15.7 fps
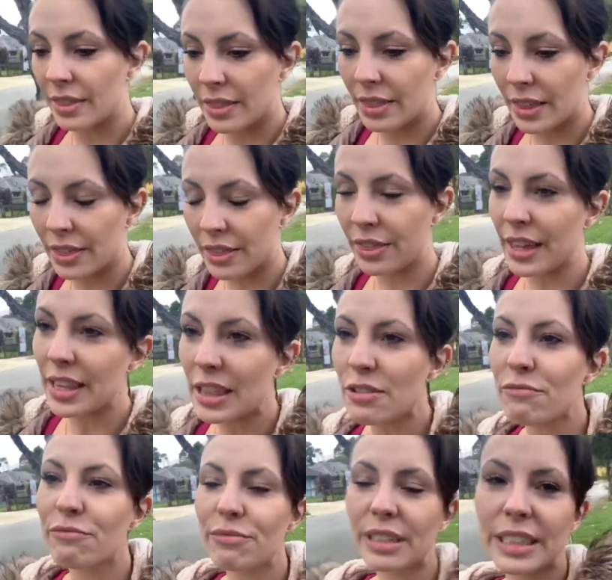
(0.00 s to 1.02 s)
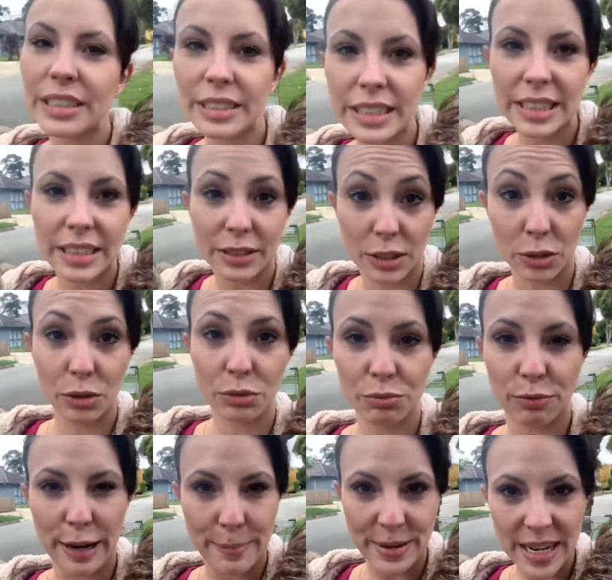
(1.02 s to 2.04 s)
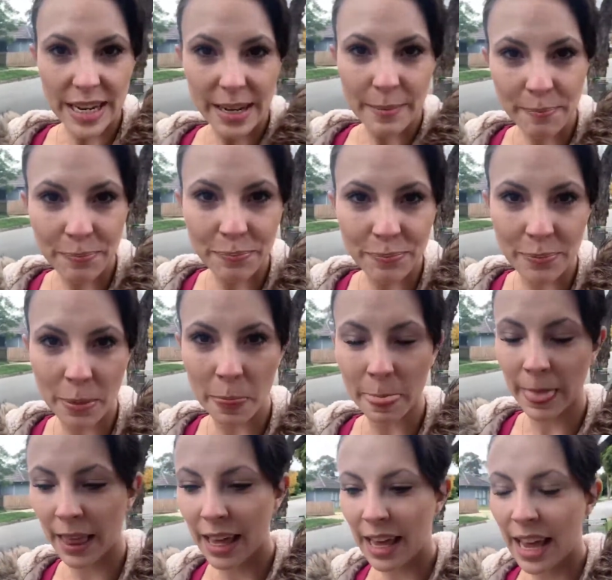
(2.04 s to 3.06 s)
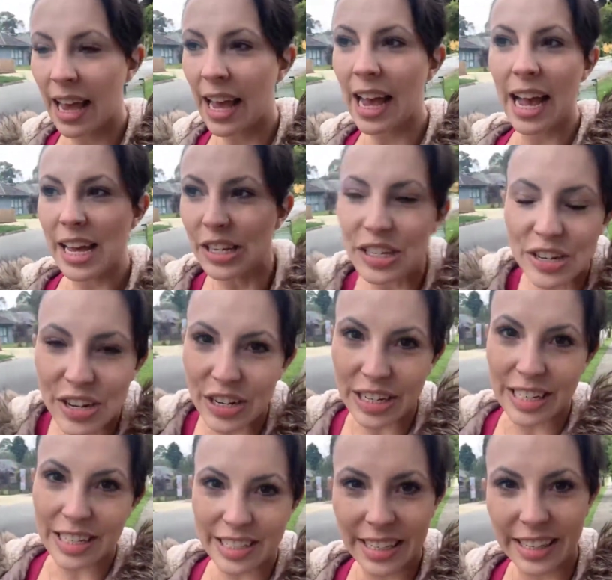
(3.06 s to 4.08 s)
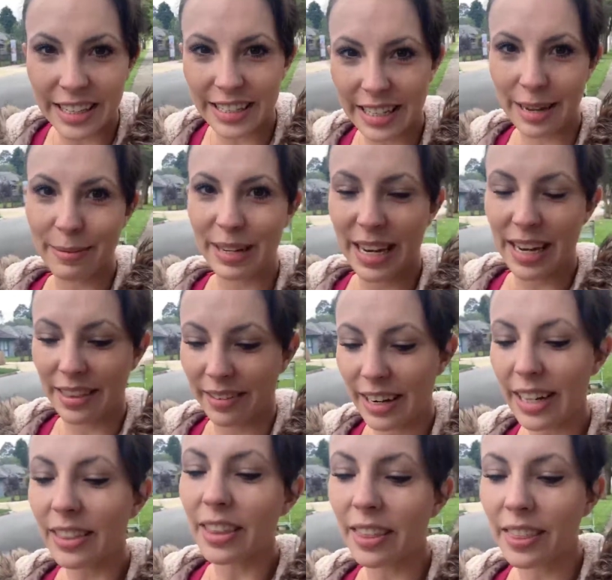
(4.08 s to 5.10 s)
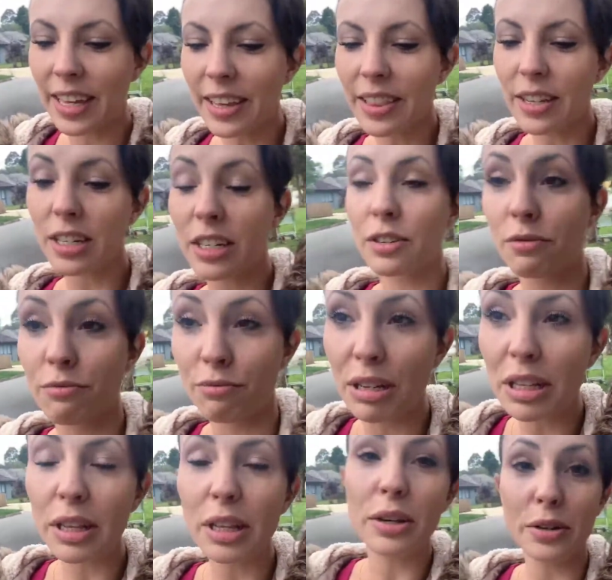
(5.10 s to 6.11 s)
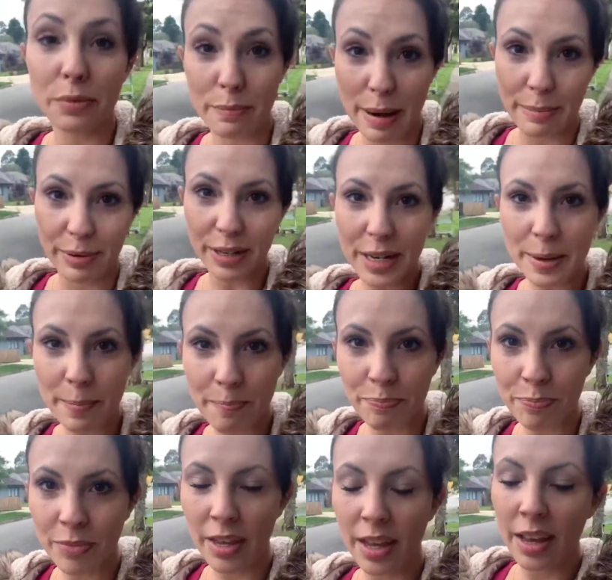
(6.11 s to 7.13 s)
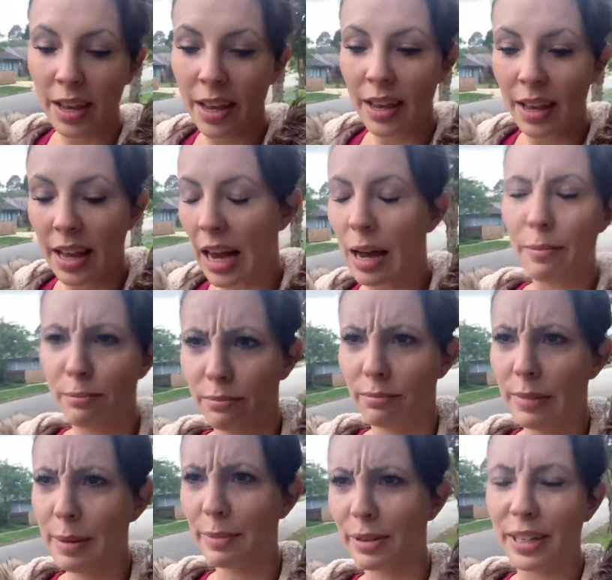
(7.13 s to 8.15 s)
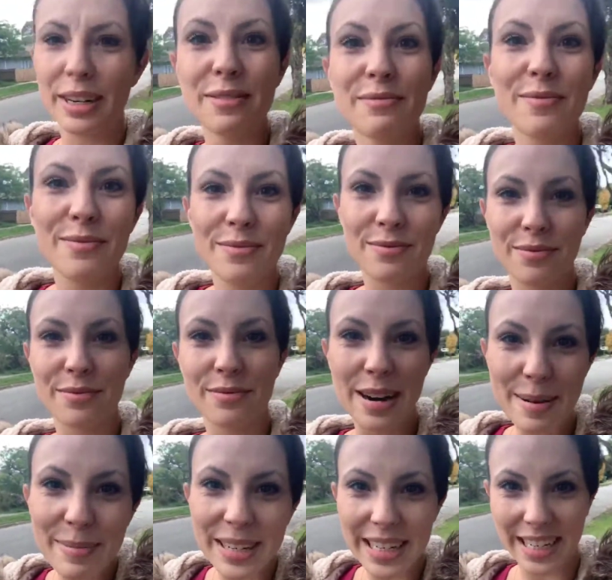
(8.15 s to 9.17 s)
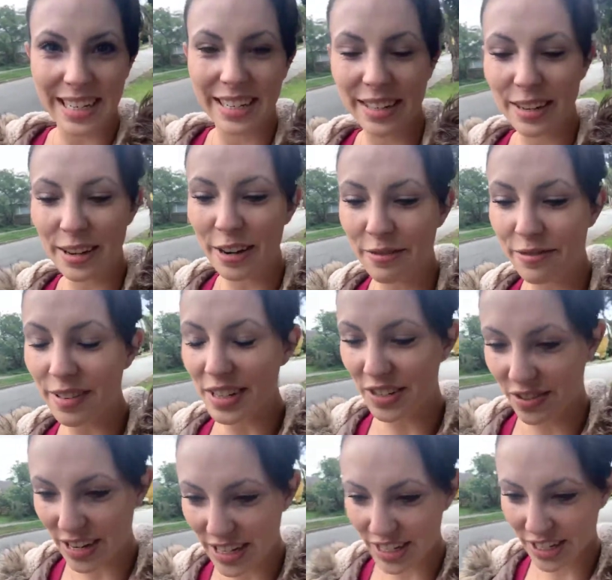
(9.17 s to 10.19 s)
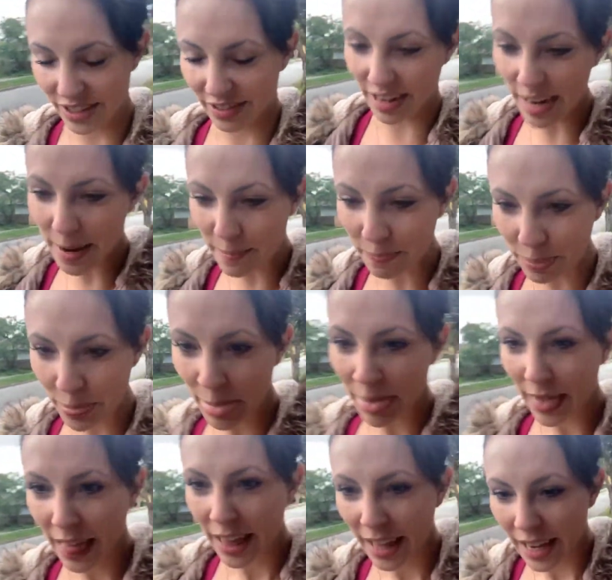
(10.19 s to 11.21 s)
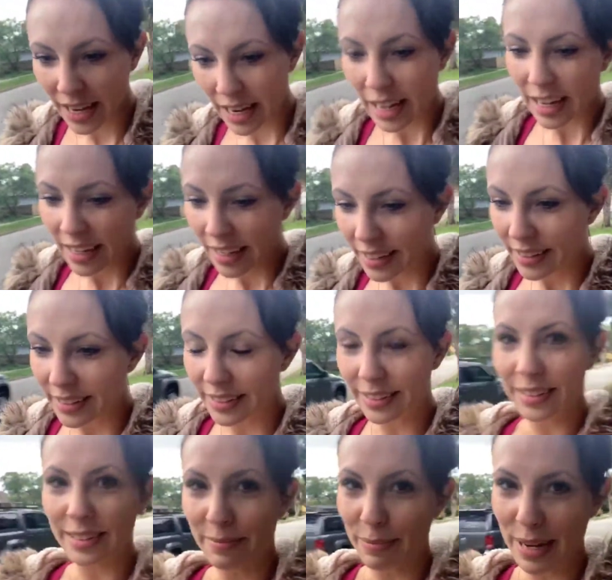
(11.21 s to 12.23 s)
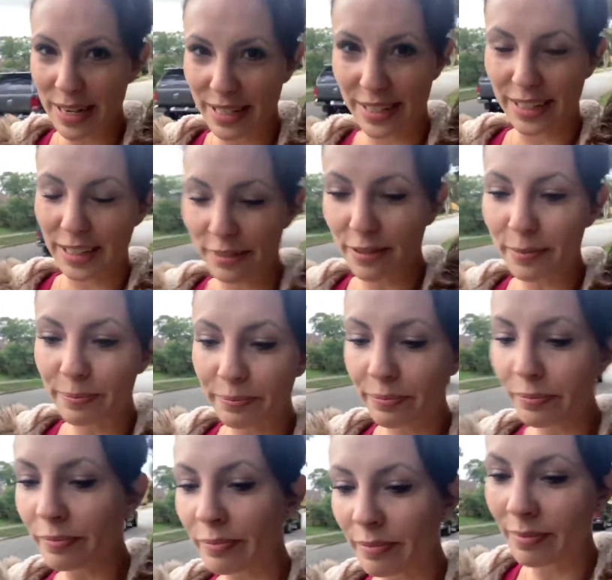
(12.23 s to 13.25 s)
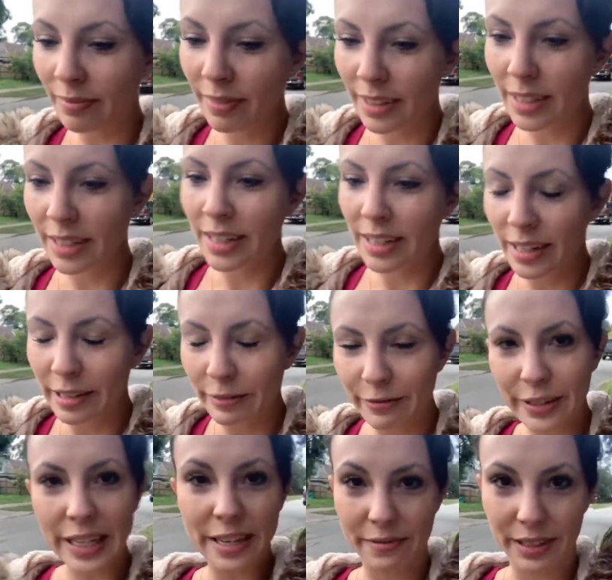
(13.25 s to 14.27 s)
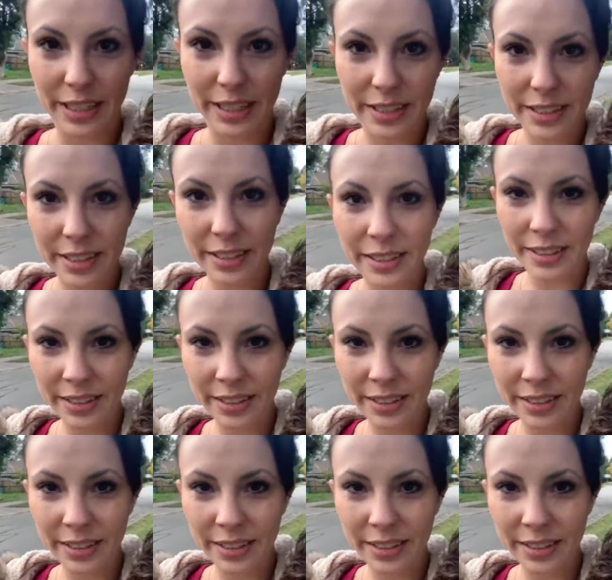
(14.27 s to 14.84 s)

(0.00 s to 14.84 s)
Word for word: The thing that really is a good remedy, and you're not going to see this coming either, right? The thing that is a really good memory, uh, memory, remedy of frustration, right? Brace yourself. Forgiveness.